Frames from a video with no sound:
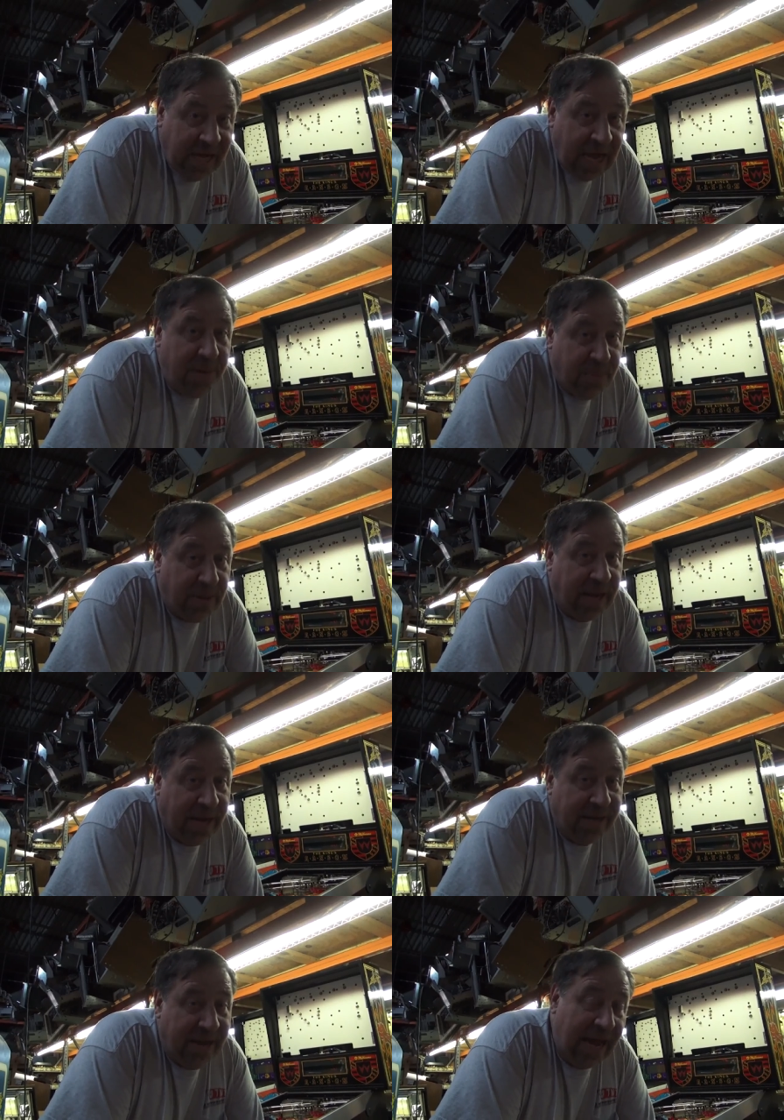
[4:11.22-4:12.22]
Game
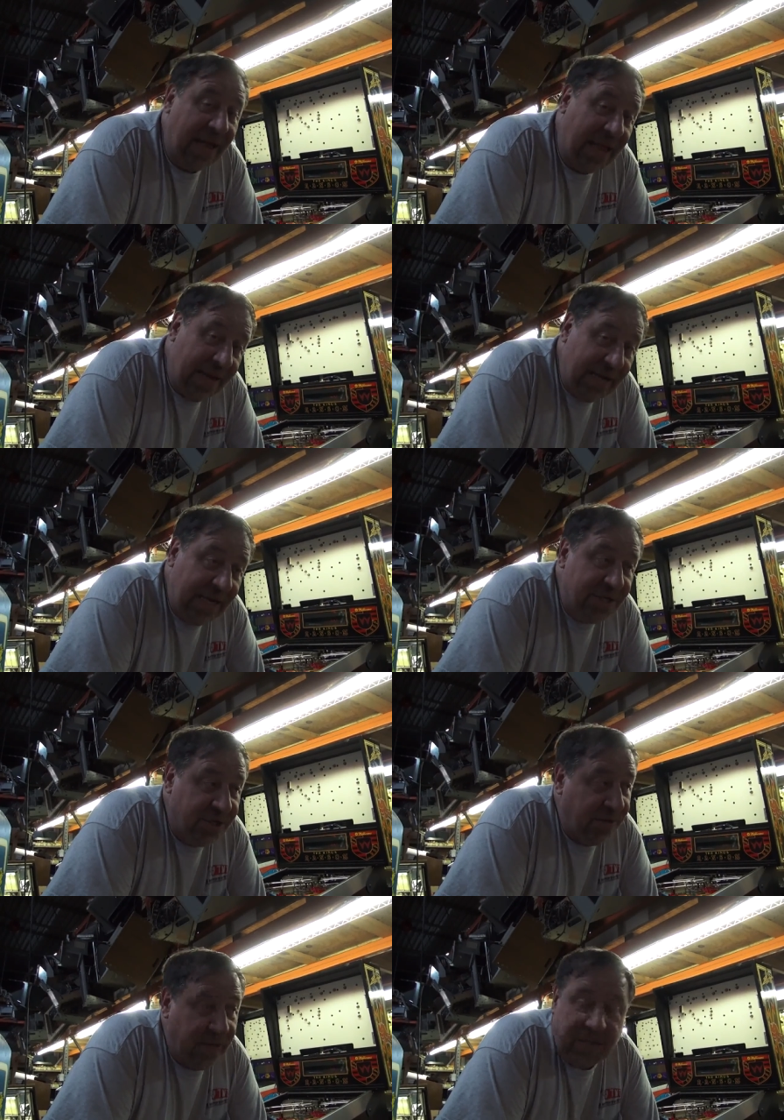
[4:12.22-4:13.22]
Plan, Allied
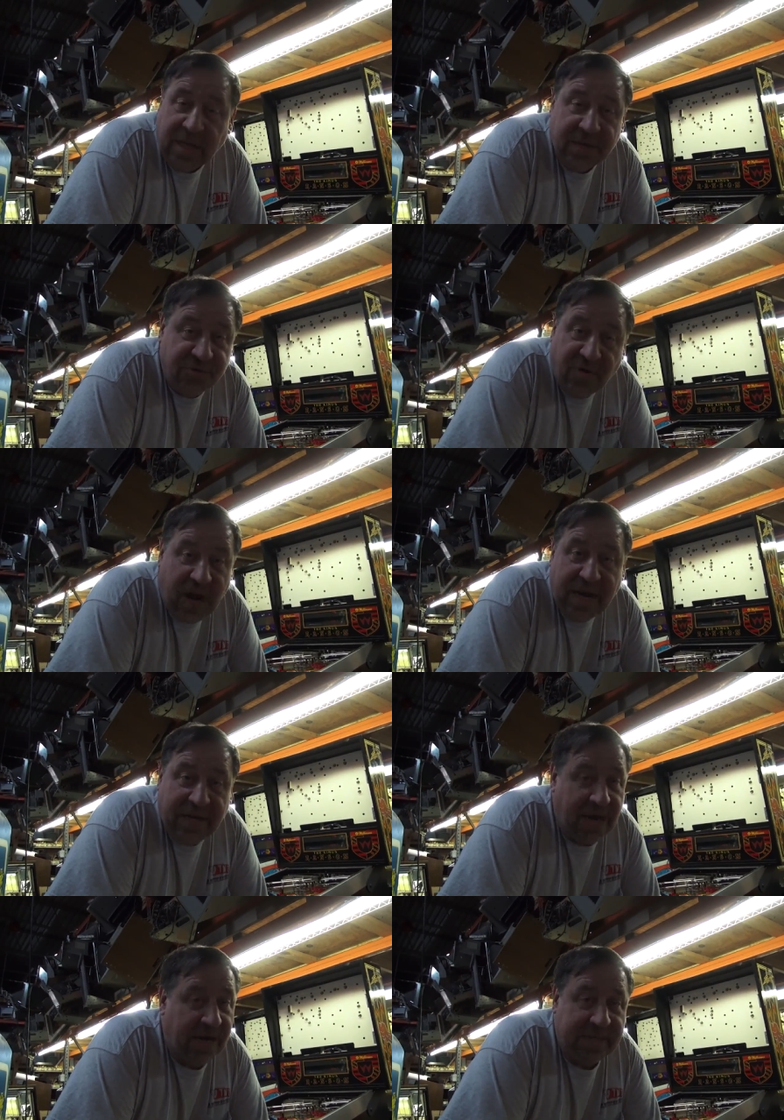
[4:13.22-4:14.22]
Leisure. They, they tried
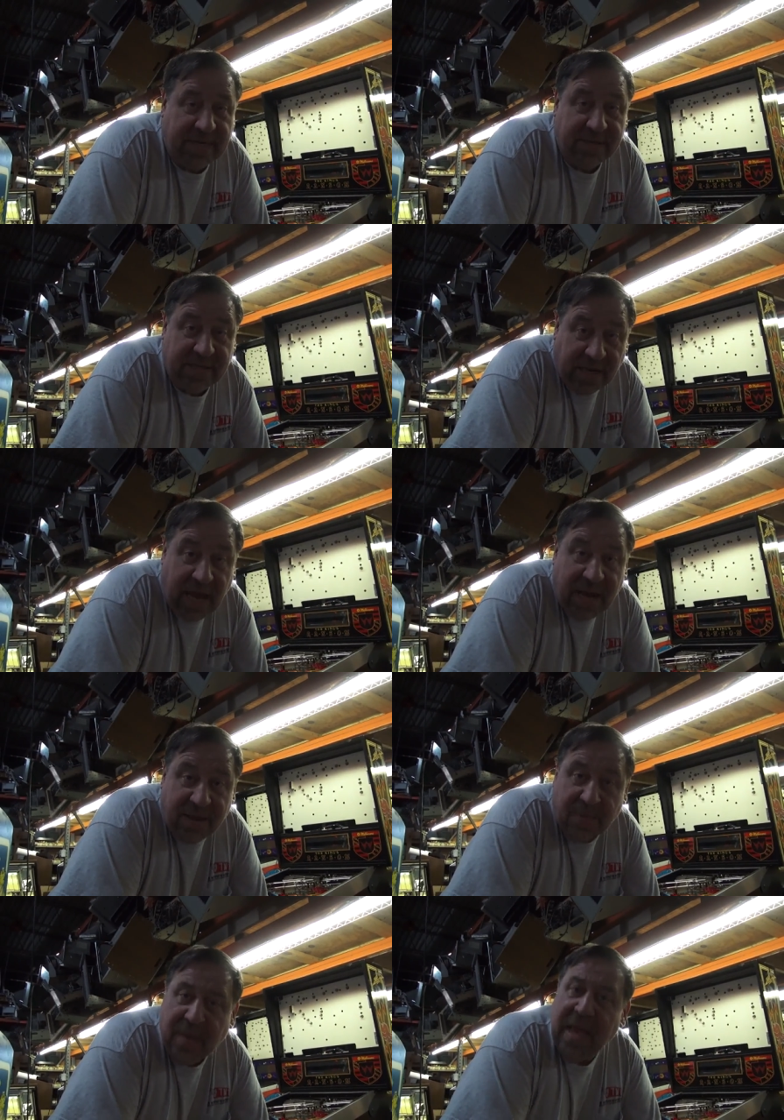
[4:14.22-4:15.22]
cocktails, a lot
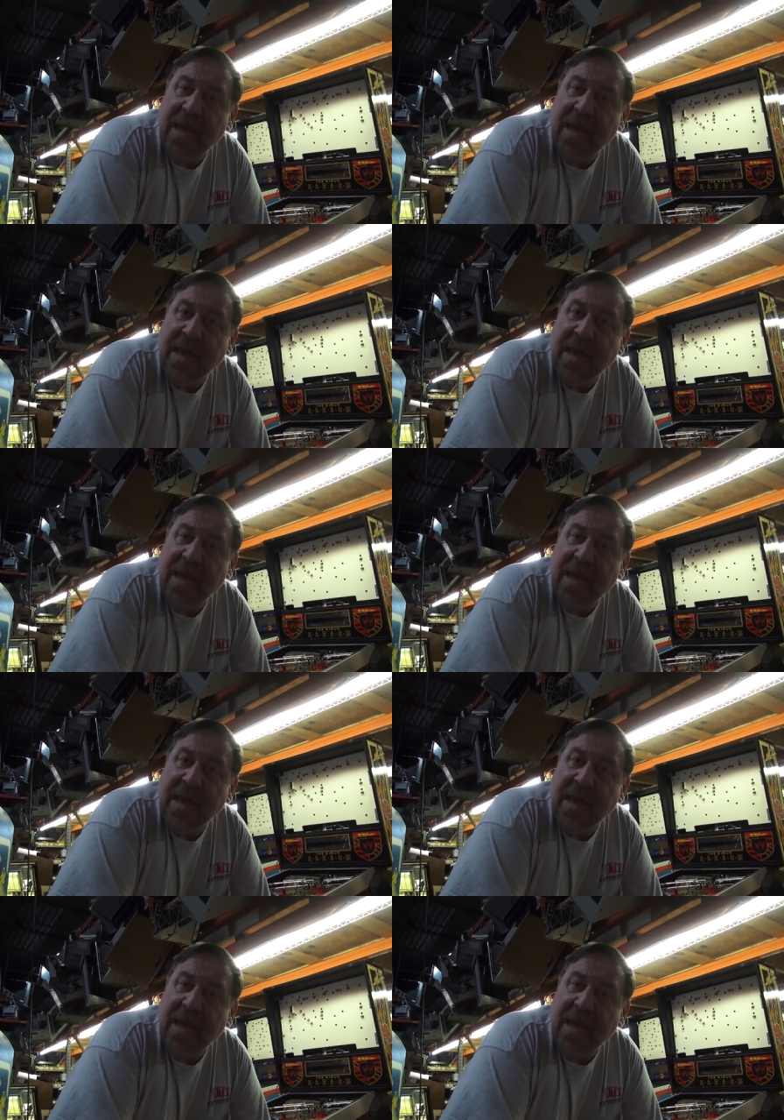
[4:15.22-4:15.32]
of them.